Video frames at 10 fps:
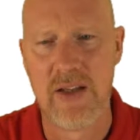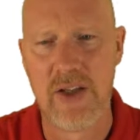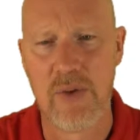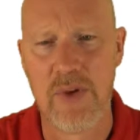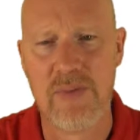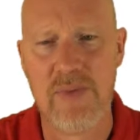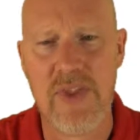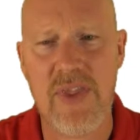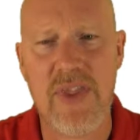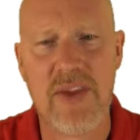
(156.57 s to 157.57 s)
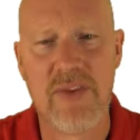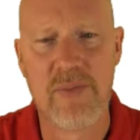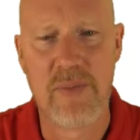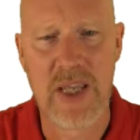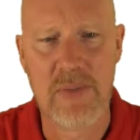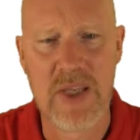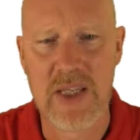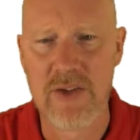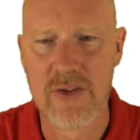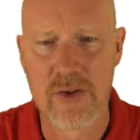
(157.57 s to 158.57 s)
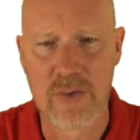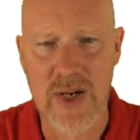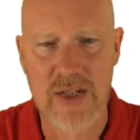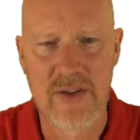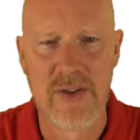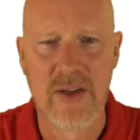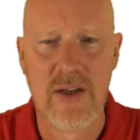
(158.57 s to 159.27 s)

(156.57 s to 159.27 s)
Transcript: is this maybe incorrect?